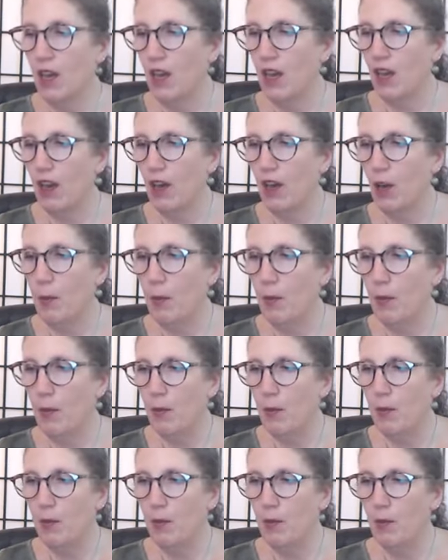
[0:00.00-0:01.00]

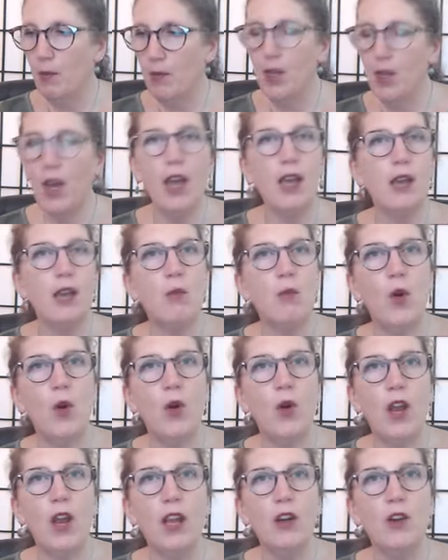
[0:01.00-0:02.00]
time
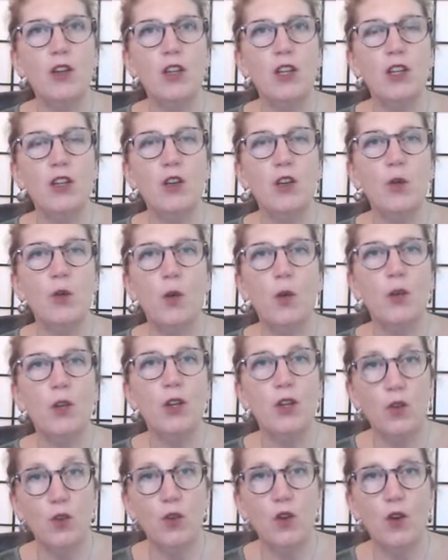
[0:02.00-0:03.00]
or energy to what we
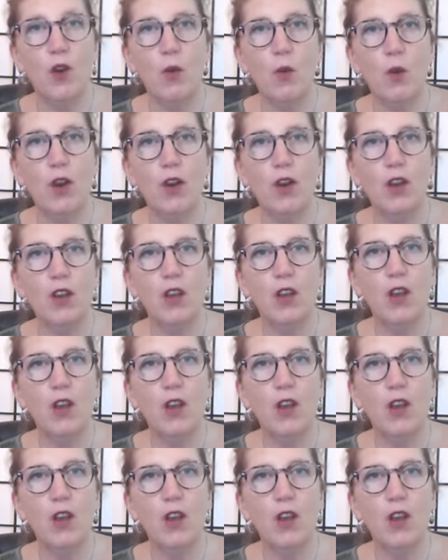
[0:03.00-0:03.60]
do not want.